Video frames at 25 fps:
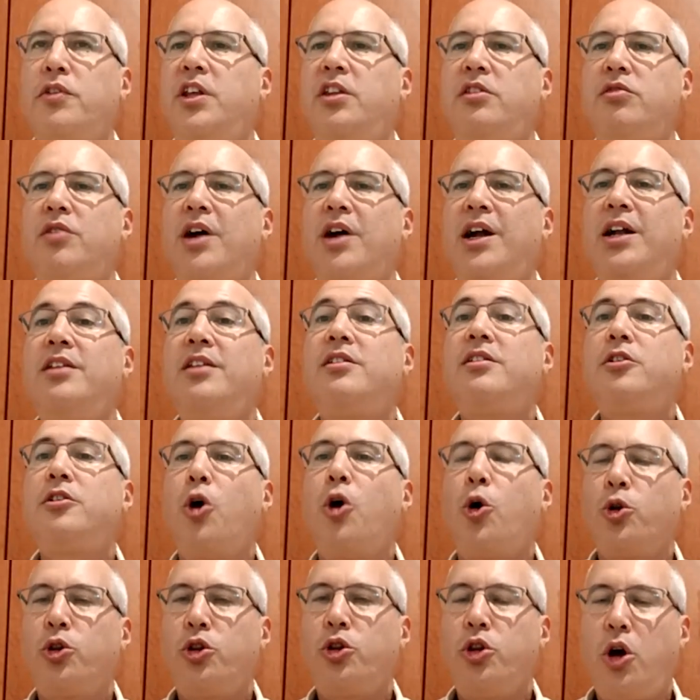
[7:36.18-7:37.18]
the Israelis
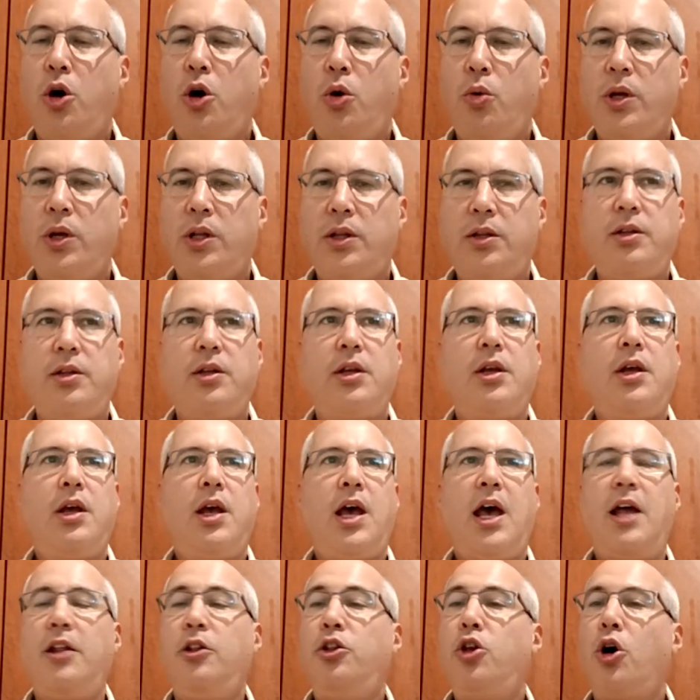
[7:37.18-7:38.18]
don't know it
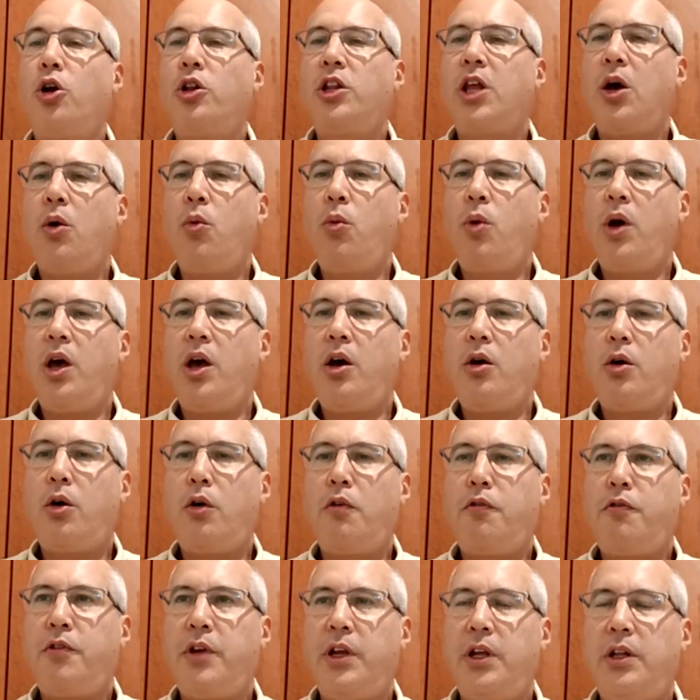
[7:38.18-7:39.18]
and don't aware
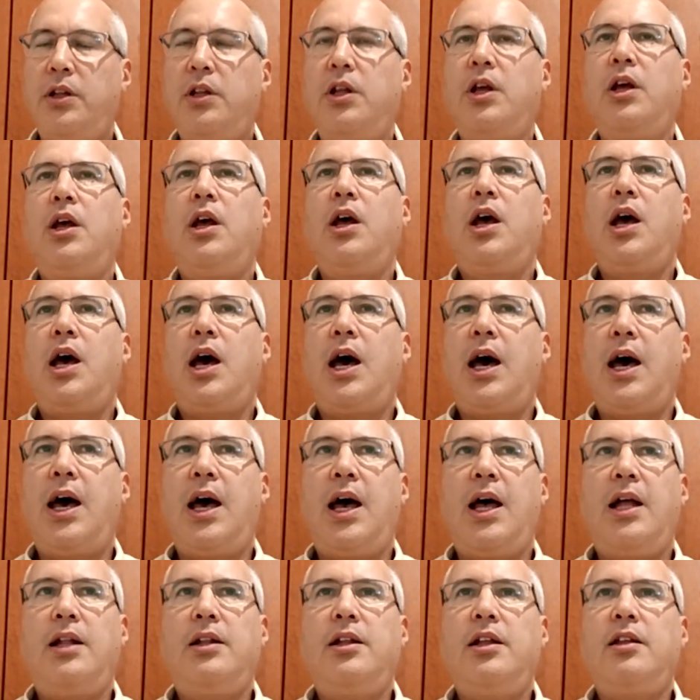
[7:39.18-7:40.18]
of it,
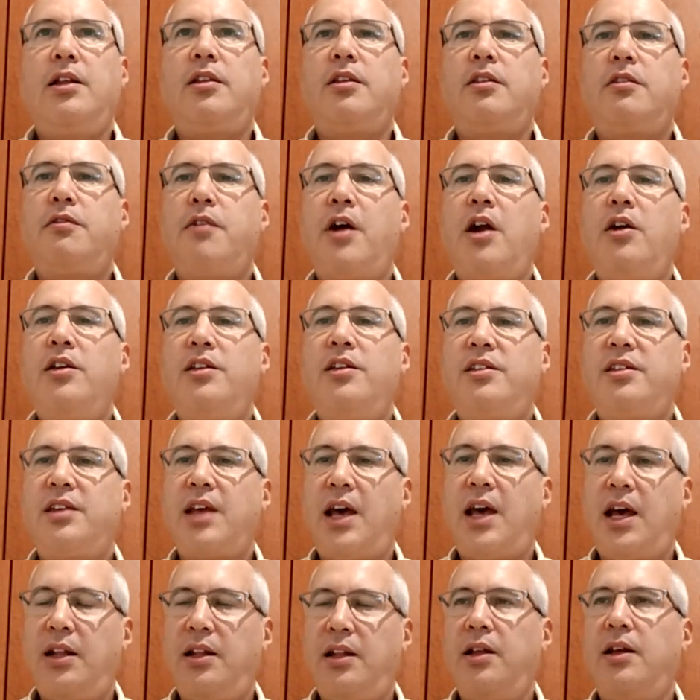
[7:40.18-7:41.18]
and this is very
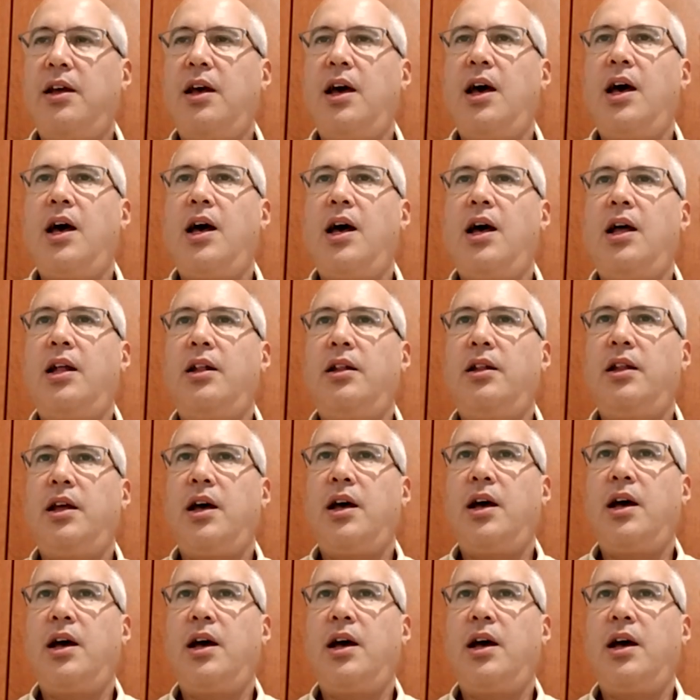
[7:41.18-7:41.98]
sad. And